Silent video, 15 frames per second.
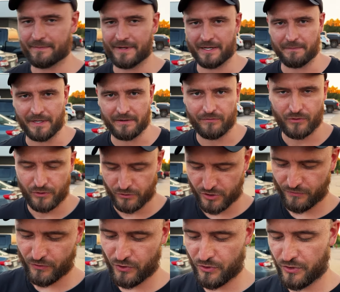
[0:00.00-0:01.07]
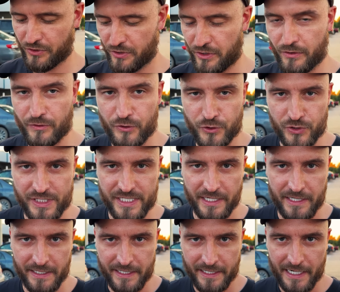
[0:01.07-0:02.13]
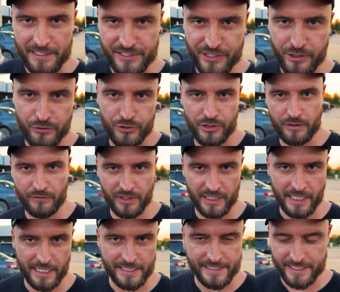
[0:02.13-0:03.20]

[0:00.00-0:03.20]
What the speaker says: Amendment. For those of you who don't know, you should study the Constitution of the United